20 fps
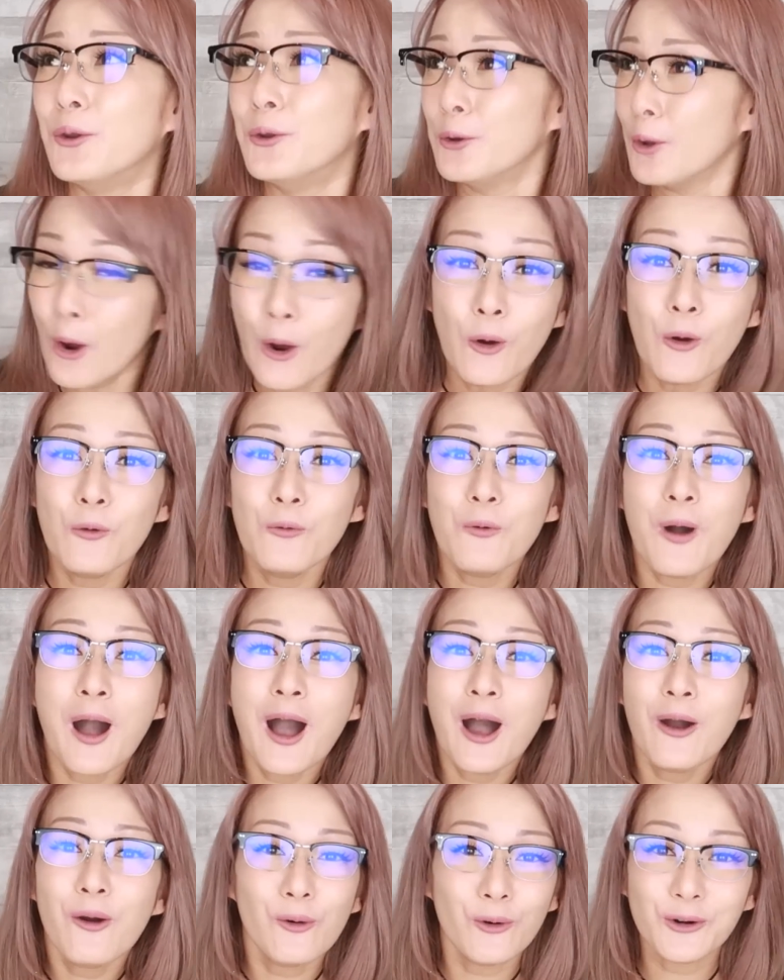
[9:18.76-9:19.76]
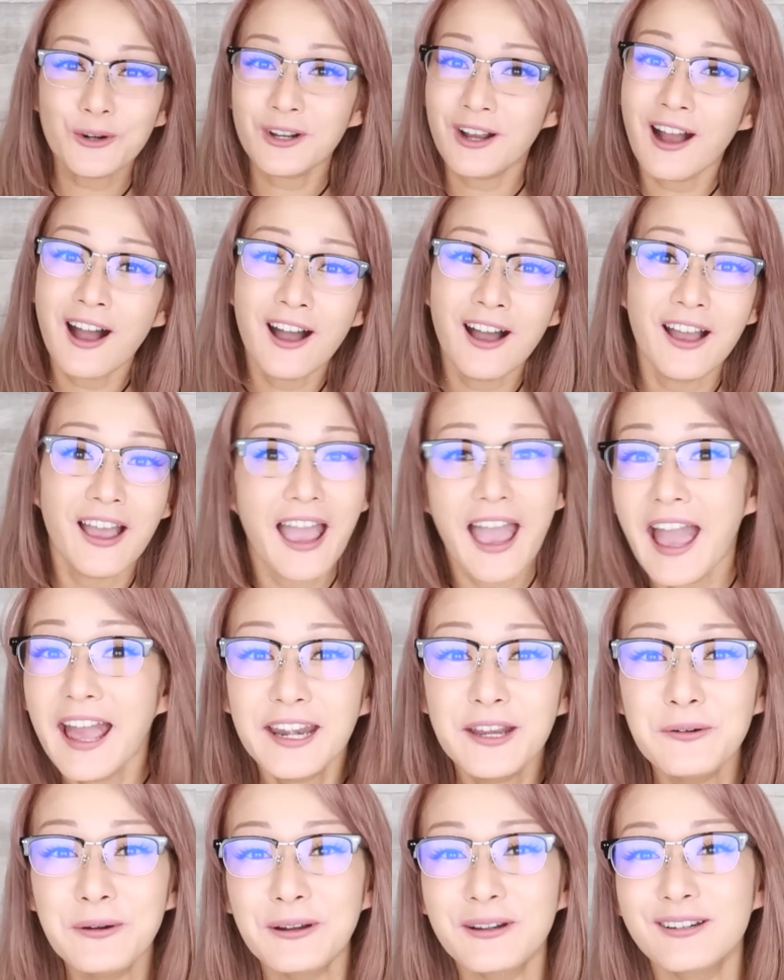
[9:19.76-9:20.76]
No wa or ga
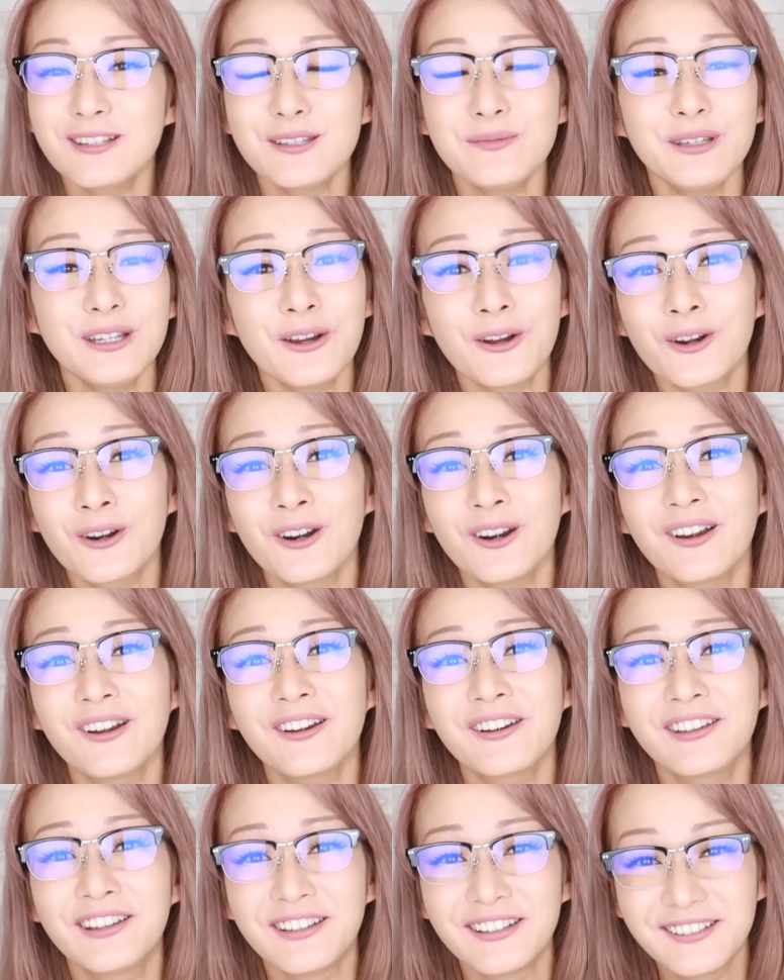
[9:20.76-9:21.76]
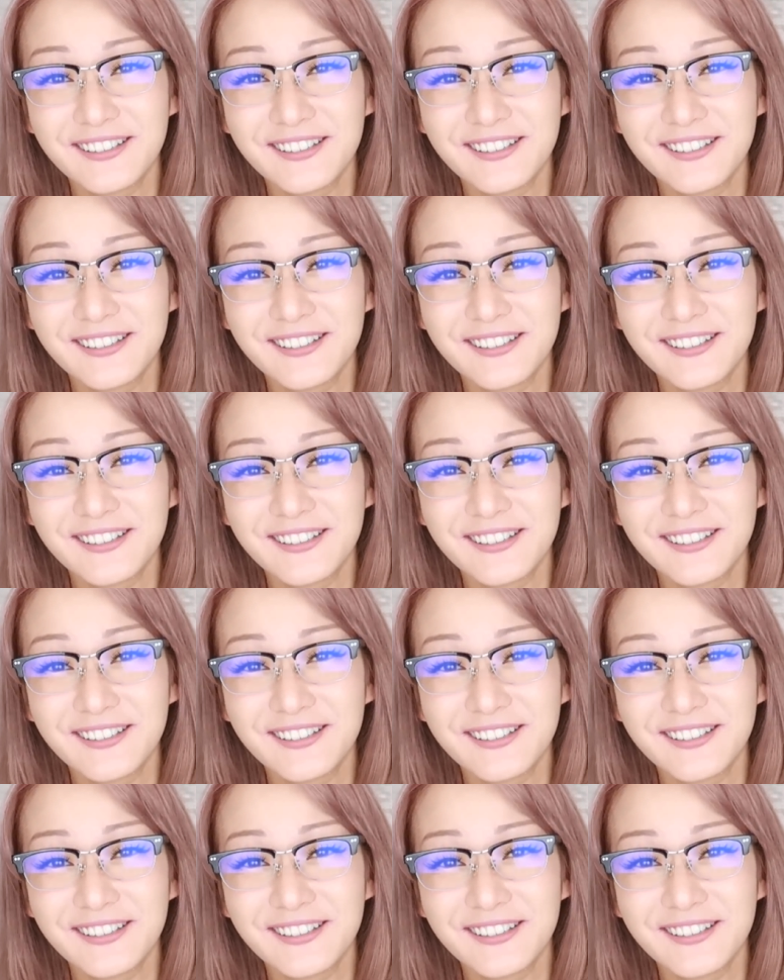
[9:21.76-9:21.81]
anywhere to be heard.